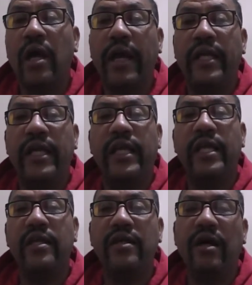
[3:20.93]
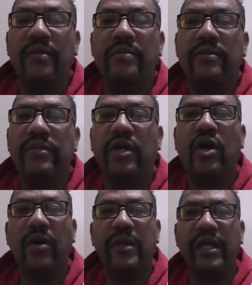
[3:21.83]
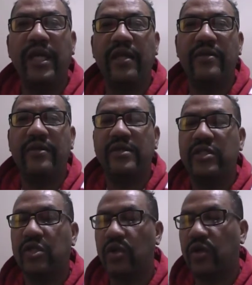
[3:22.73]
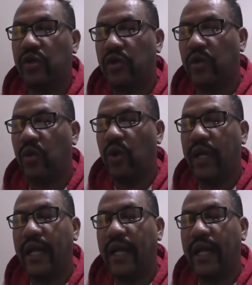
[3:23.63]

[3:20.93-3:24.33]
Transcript: any income coming in. So what